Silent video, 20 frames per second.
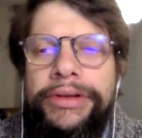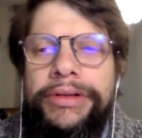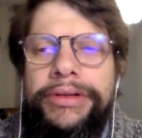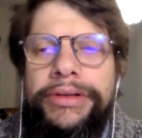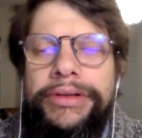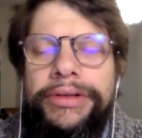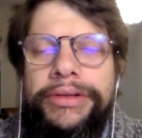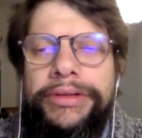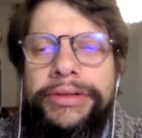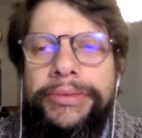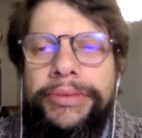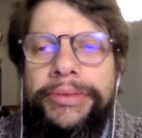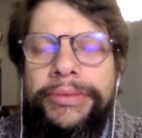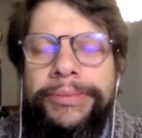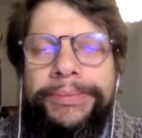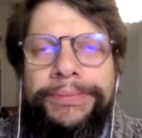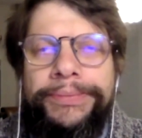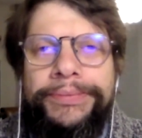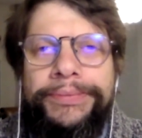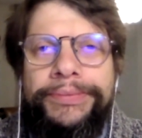
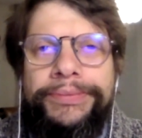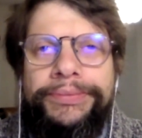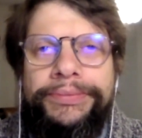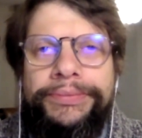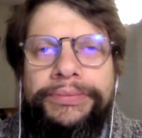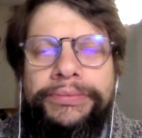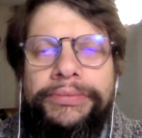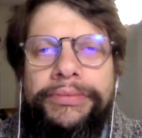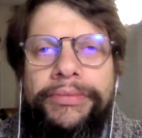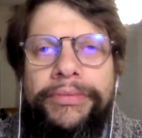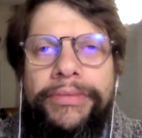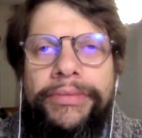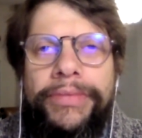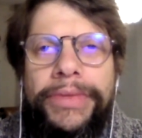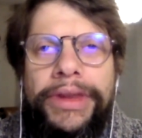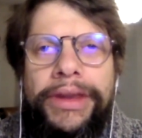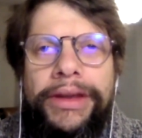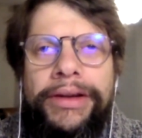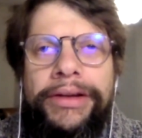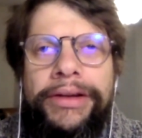um,
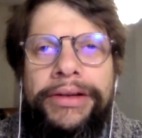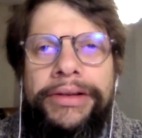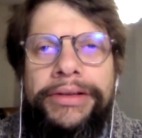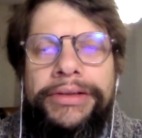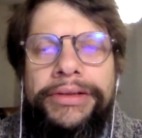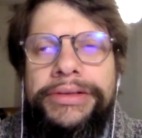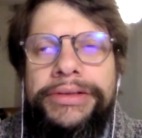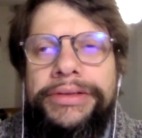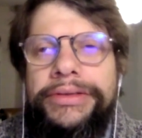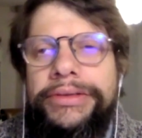uh,